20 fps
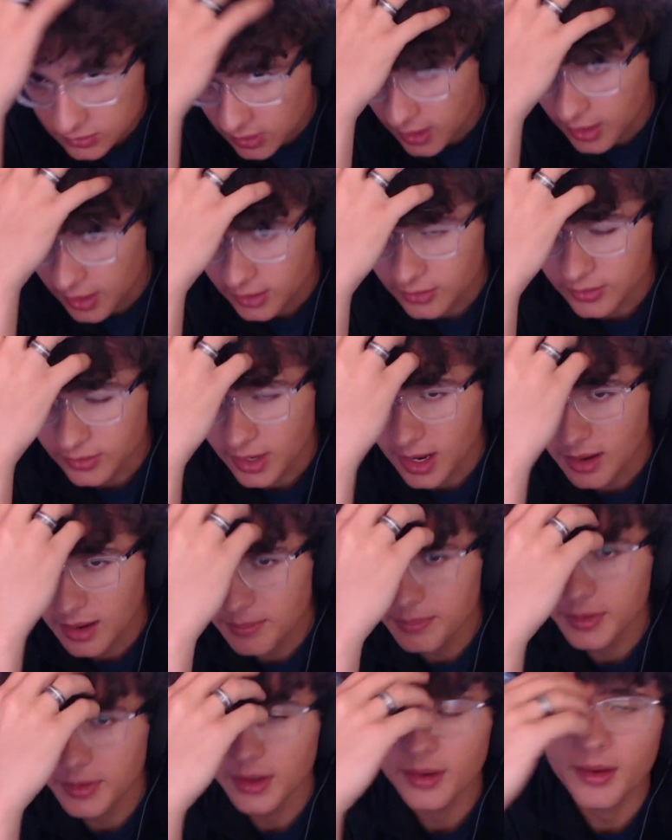Uh, you're not.
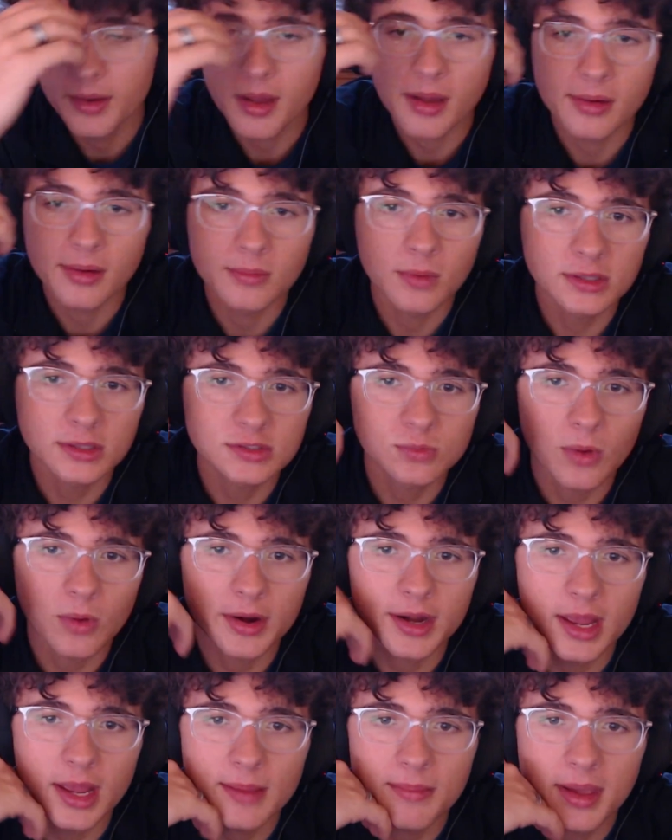But okay. What's
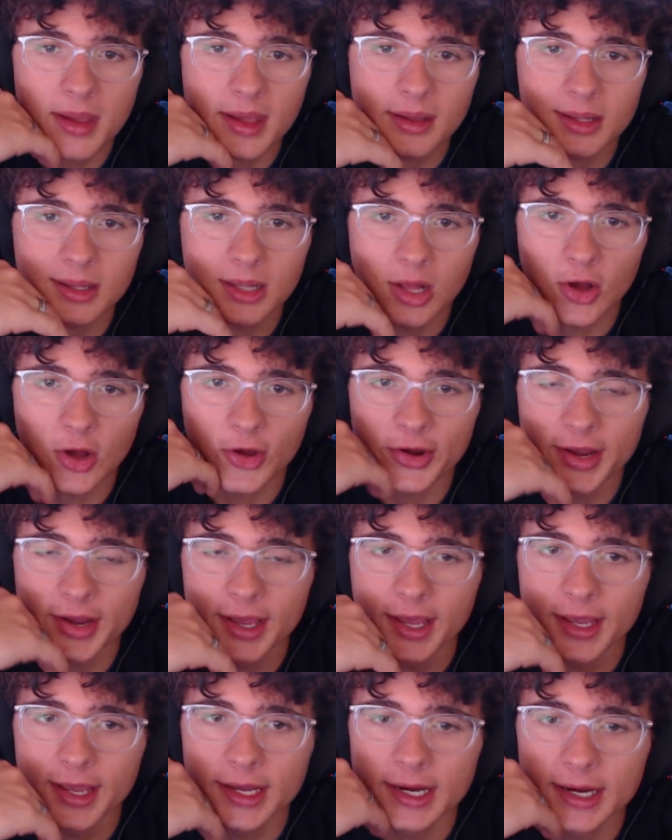one day mail on
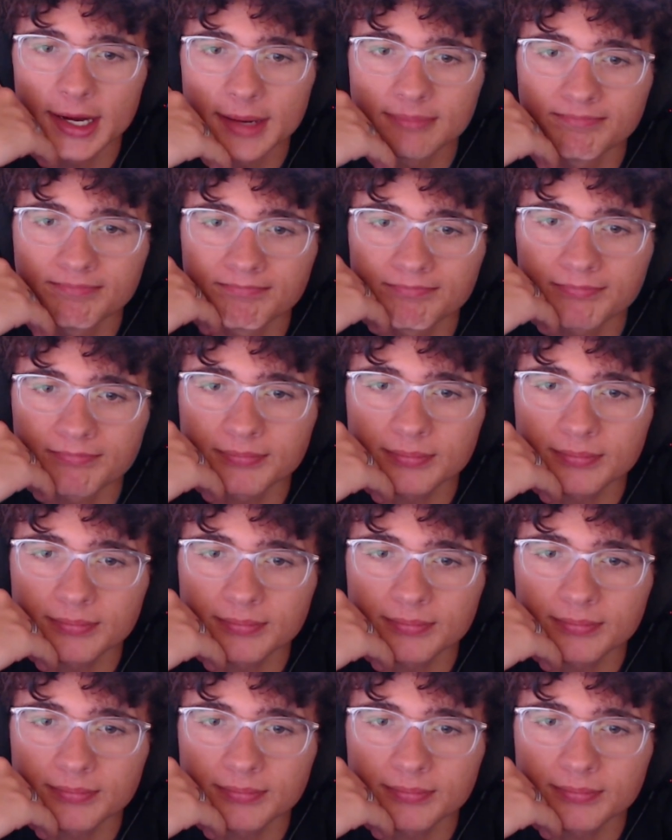a um?